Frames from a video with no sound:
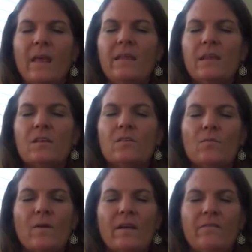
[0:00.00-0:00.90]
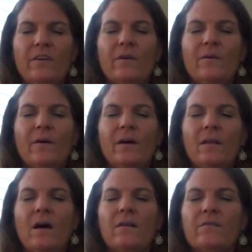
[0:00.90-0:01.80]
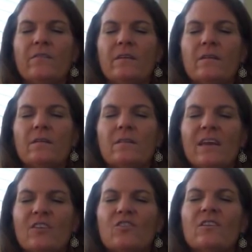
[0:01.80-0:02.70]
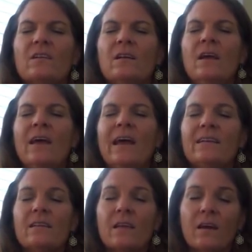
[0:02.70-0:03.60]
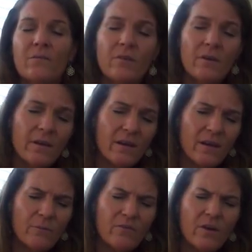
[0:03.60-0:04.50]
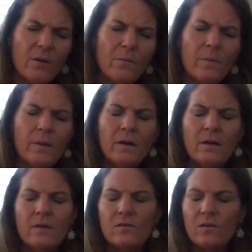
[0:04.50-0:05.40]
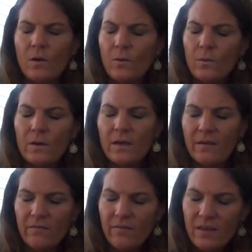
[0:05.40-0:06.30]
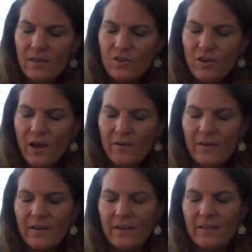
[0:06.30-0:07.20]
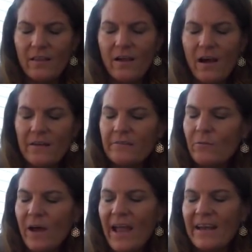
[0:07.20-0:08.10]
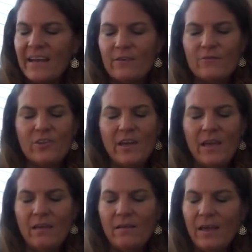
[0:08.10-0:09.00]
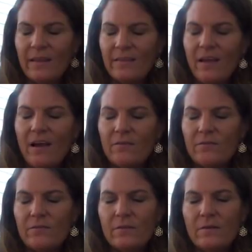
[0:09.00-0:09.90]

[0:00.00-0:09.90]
This is where I feel a lot of the tension and discomfort can come from. So give this chakra a lot of wide energy and love.